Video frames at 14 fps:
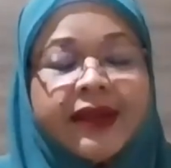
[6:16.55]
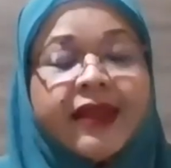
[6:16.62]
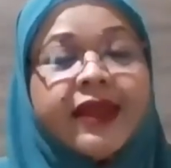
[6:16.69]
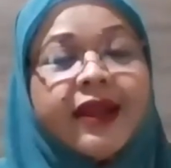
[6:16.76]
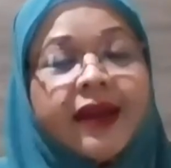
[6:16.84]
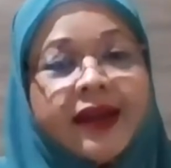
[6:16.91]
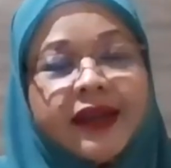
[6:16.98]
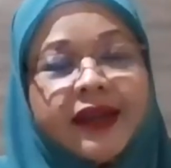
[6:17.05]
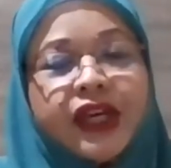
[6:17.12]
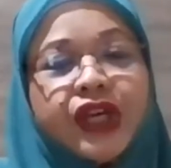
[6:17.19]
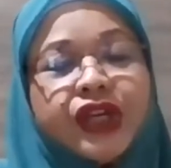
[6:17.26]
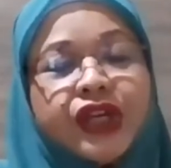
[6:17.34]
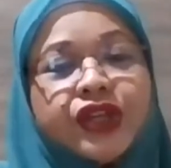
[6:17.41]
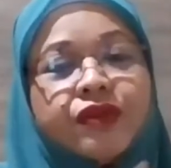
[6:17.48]
that I
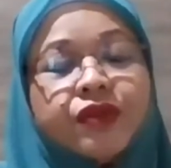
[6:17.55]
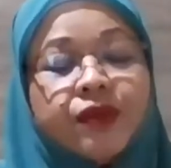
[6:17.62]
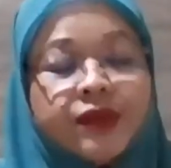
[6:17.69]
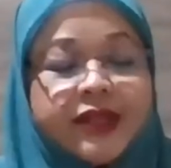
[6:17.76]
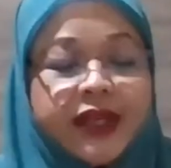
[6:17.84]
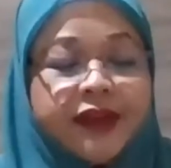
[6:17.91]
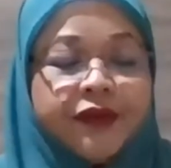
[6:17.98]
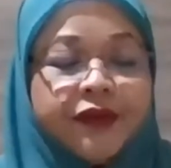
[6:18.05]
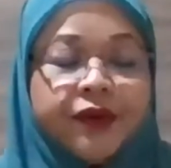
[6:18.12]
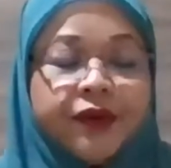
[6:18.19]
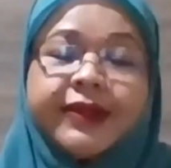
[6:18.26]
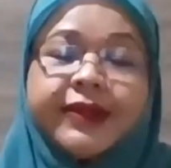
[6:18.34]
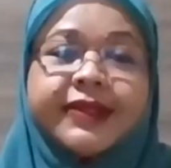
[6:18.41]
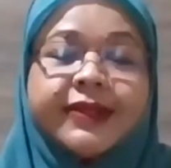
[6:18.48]
should not take for
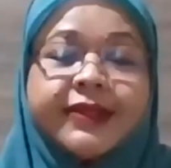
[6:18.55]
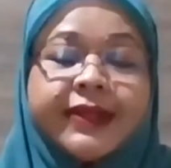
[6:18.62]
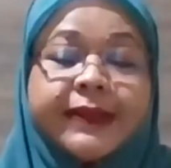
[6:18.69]
granted.